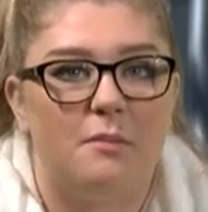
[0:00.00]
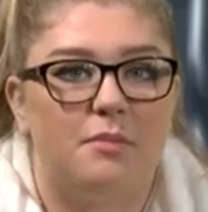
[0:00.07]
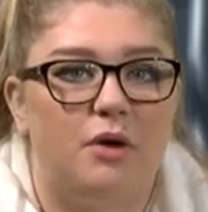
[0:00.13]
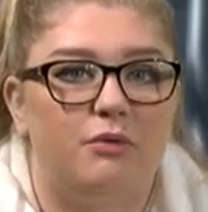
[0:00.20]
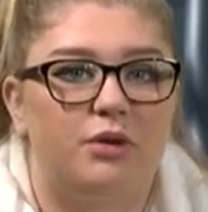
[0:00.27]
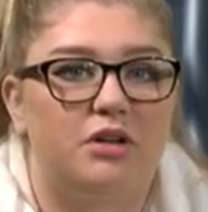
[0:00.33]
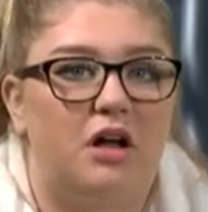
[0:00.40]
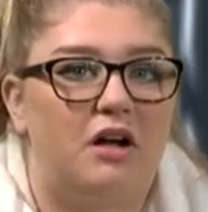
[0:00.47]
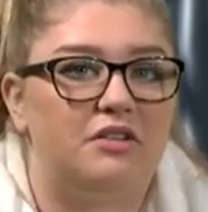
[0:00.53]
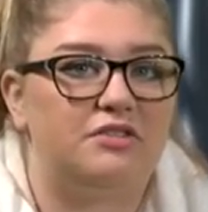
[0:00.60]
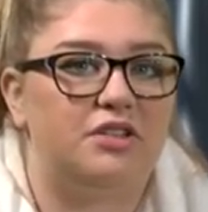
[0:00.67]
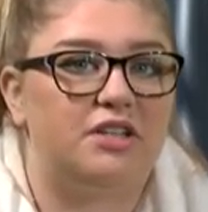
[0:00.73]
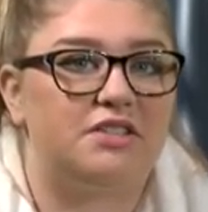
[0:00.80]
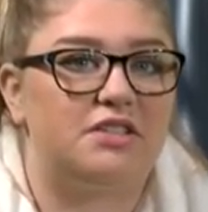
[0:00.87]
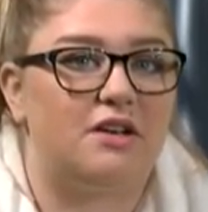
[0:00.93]
But
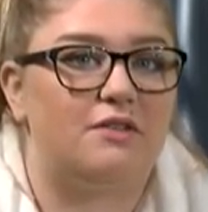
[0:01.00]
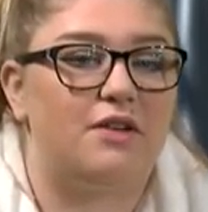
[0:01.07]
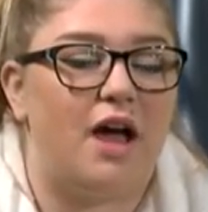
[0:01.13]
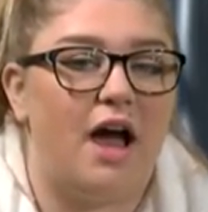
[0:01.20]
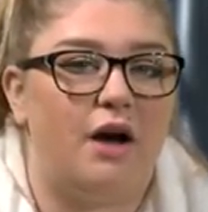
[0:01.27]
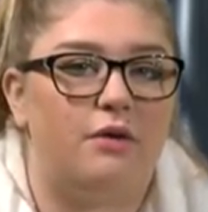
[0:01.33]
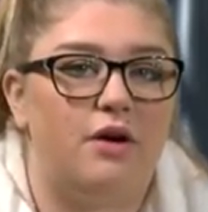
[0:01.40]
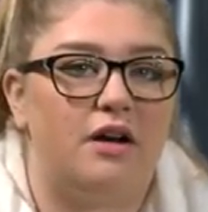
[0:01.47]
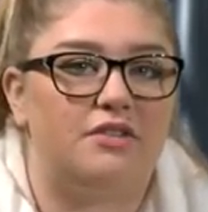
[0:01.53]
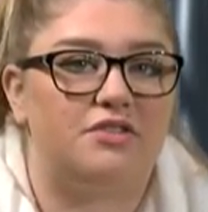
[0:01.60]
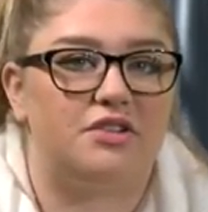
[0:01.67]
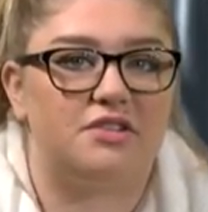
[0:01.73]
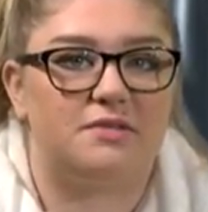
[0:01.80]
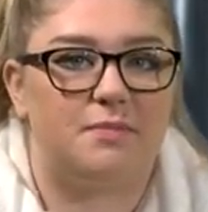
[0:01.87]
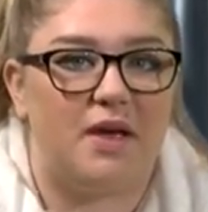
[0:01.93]
regardless of how
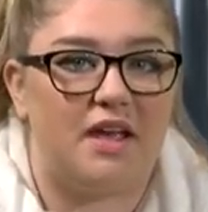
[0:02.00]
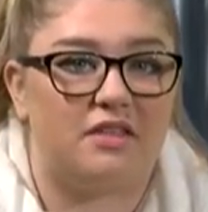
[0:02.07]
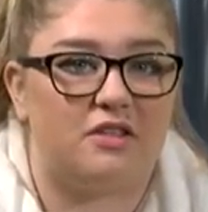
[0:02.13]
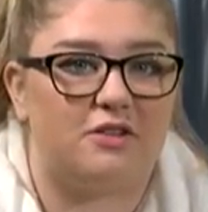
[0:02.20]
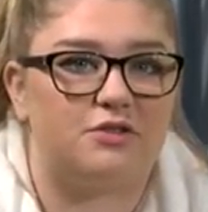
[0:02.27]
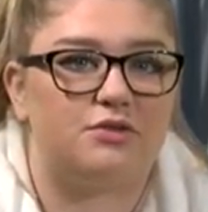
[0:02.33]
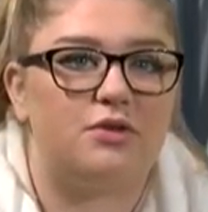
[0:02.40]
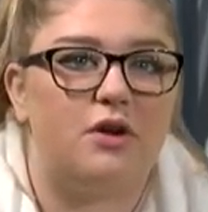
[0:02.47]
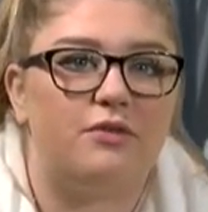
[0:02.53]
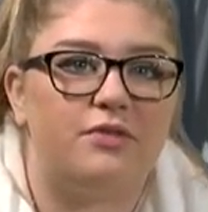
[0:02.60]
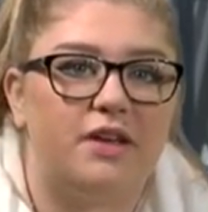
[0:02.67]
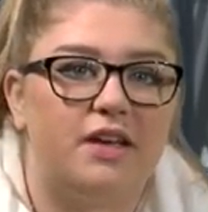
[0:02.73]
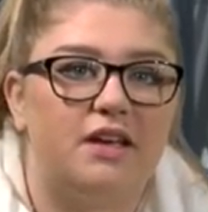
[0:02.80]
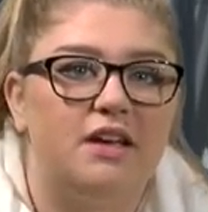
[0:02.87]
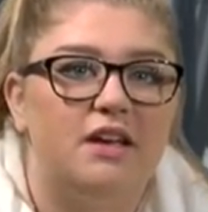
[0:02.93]
hunters bag their
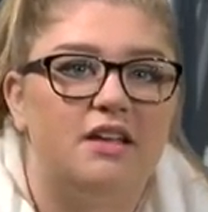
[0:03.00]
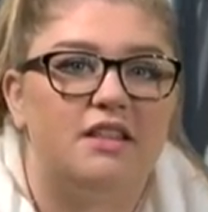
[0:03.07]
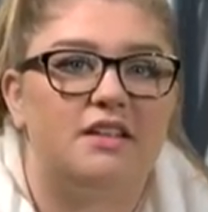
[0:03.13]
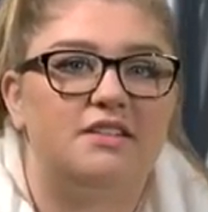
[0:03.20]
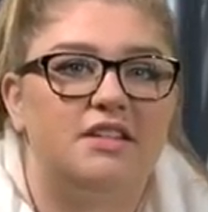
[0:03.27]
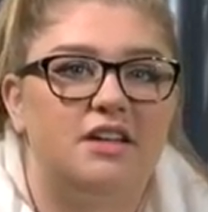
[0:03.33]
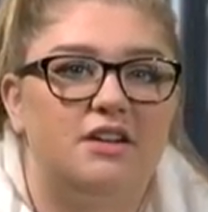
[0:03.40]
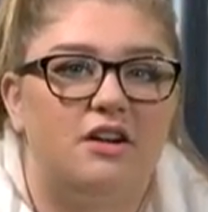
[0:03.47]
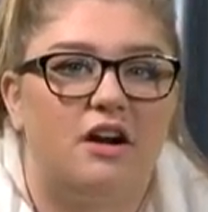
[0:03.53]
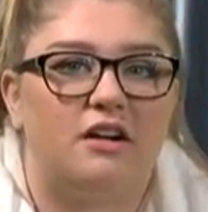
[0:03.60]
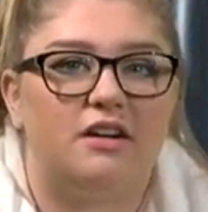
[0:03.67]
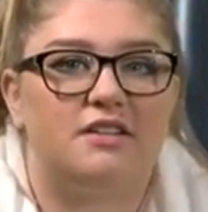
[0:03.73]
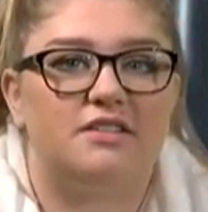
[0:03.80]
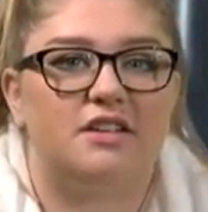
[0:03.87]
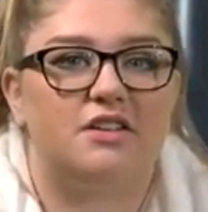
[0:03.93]
trophy, the
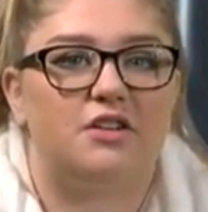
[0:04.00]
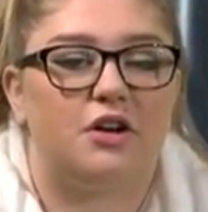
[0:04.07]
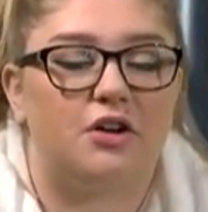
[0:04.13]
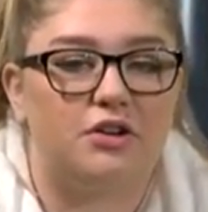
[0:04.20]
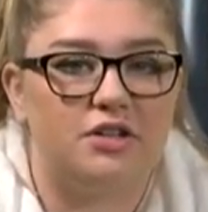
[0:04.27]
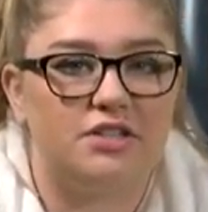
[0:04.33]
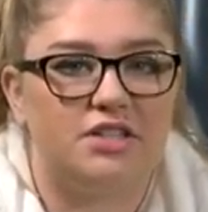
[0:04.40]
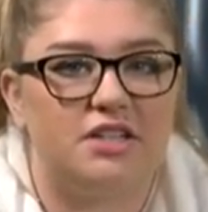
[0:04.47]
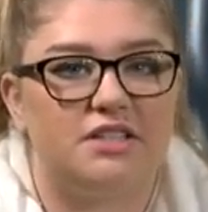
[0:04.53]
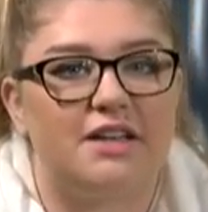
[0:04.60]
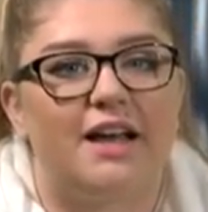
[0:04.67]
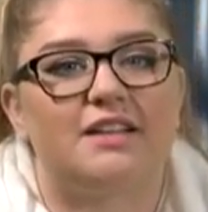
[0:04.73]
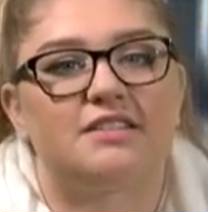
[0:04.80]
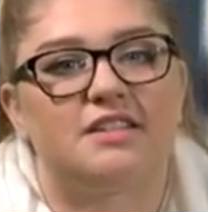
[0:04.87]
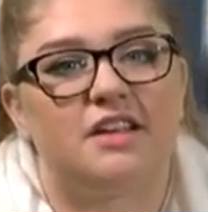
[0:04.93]
DNR is encouraging
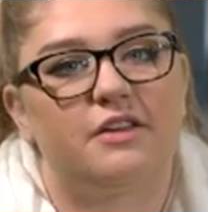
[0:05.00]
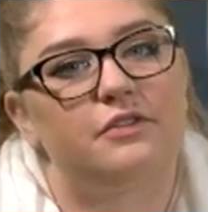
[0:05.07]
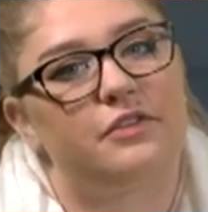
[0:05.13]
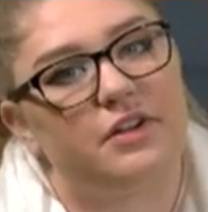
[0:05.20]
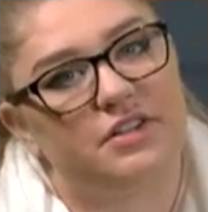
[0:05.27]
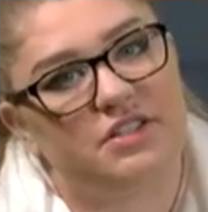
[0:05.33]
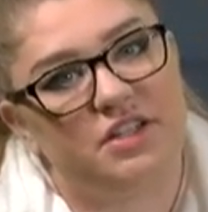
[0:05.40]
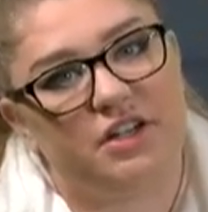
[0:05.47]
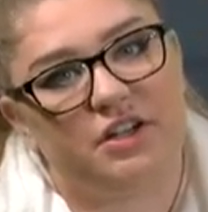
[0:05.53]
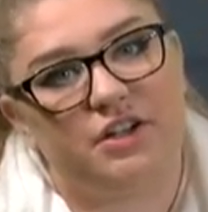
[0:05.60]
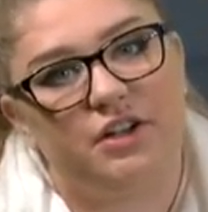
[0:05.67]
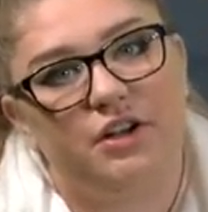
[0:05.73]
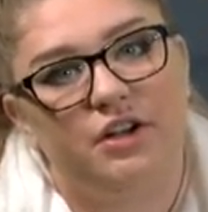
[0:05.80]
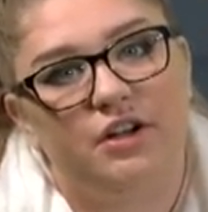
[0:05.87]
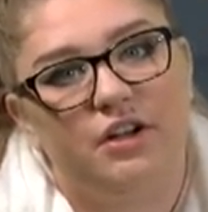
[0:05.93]
testing for
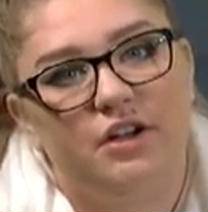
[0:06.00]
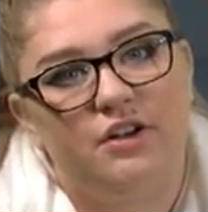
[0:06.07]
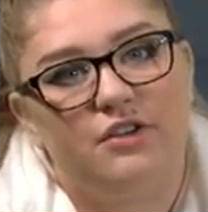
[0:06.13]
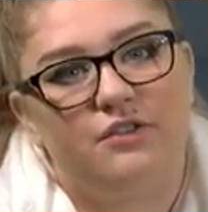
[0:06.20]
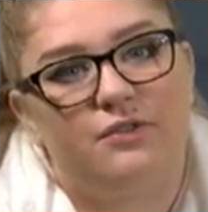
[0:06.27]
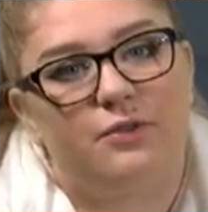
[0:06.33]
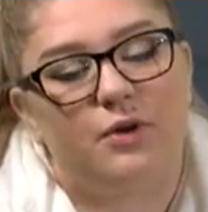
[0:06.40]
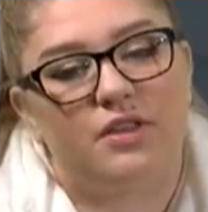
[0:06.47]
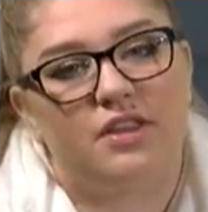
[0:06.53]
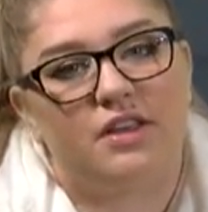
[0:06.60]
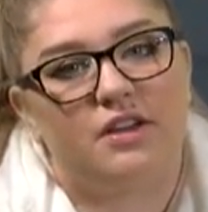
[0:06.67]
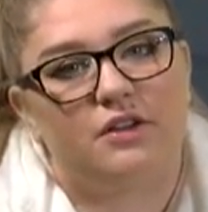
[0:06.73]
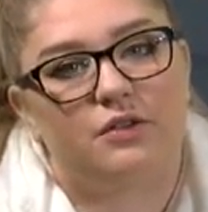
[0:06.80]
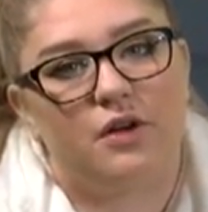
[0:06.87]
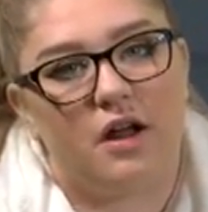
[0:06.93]
deer for
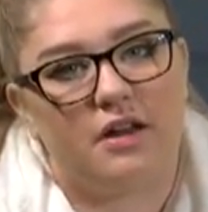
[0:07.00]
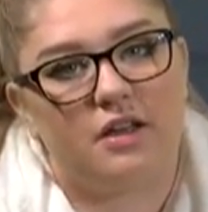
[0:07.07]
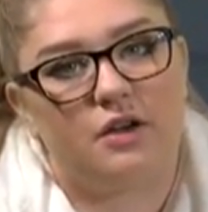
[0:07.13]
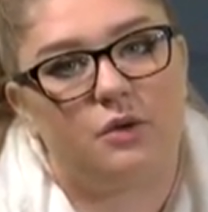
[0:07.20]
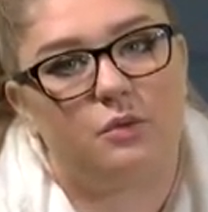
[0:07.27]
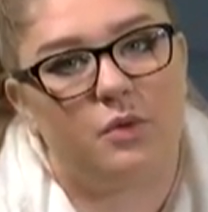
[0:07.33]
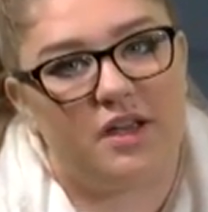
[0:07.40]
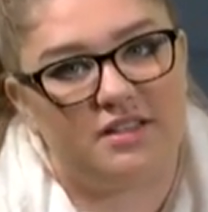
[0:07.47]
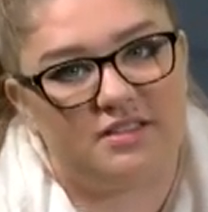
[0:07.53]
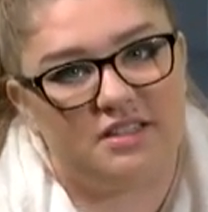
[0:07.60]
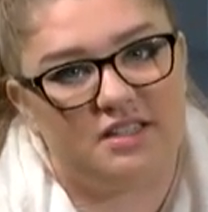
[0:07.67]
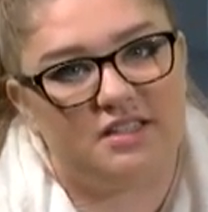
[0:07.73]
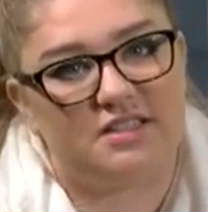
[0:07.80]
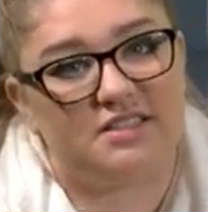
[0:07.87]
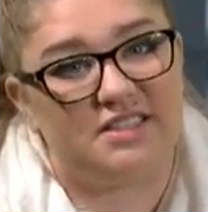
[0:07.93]
the chronic
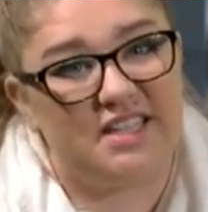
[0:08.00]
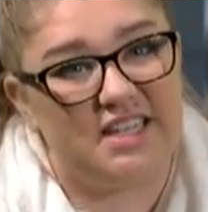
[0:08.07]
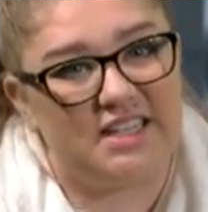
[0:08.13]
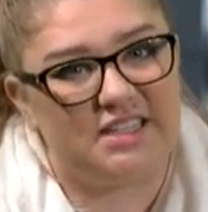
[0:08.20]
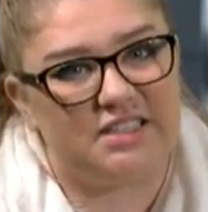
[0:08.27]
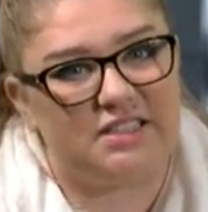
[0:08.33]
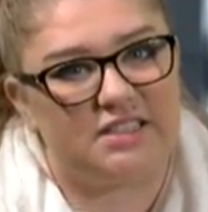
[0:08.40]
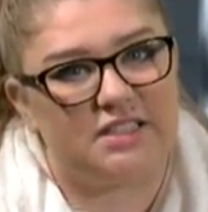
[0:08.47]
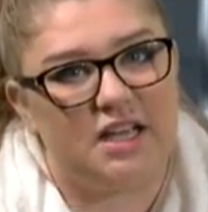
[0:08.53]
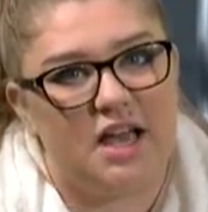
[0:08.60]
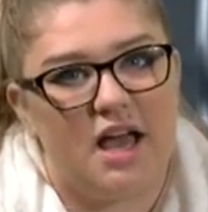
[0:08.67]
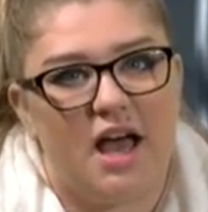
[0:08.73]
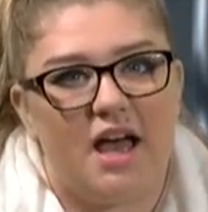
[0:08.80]
wasting disease.